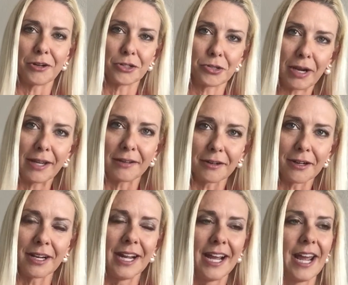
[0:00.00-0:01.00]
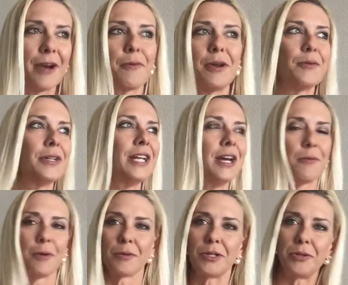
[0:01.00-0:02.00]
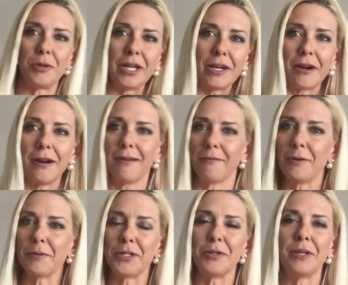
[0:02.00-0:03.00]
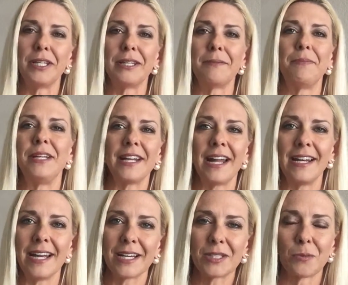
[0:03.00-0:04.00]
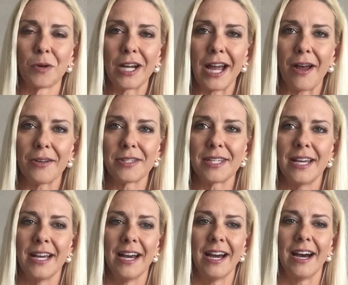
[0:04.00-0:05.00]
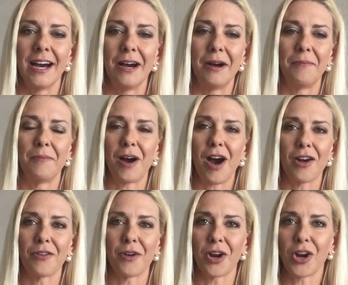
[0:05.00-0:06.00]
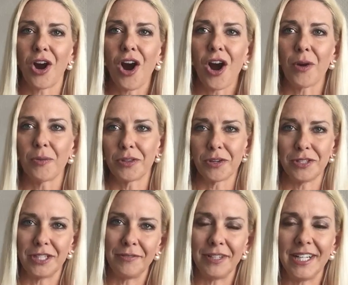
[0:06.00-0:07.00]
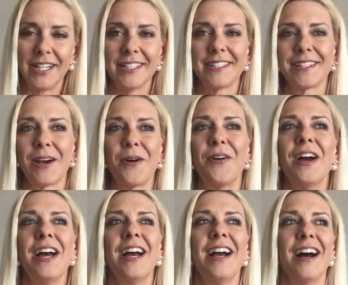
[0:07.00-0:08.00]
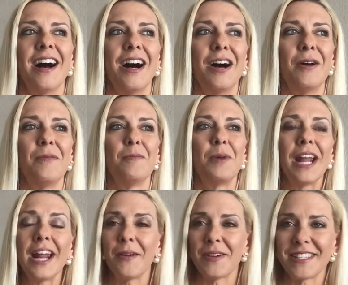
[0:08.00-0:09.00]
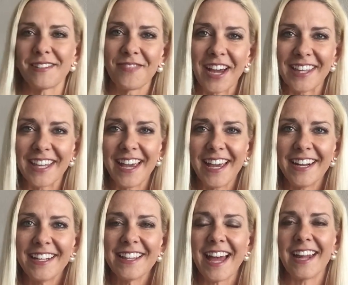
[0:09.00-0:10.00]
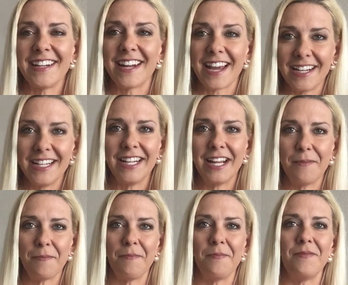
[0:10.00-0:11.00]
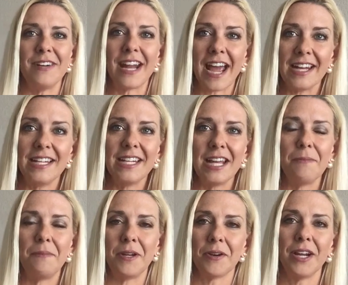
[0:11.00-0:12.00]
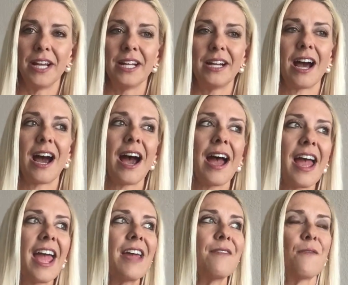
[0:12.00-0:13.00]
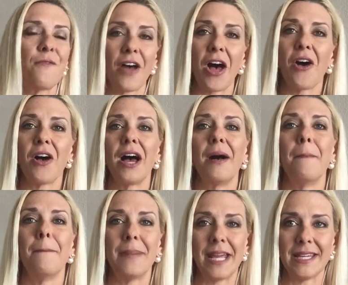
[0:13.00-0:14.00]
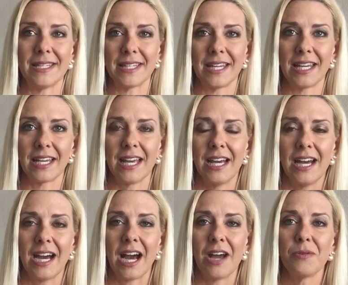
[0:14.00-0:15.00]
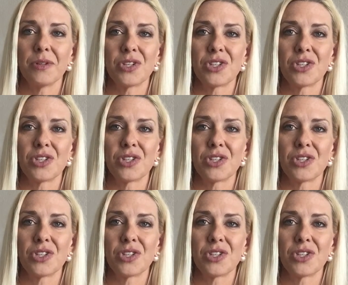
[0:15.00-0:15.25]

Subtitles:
trailer, and we were doing the P90X workouts out of our car with our DVDs. So, but anyways, by the end of that 90-day period, I felt amazing. I